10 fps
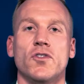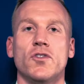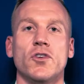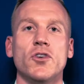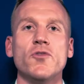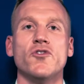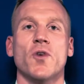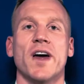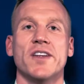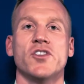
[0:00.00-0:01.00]
Do you
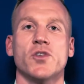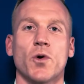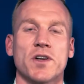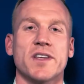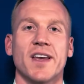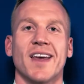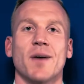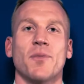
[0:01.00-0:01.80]
dread sourcing and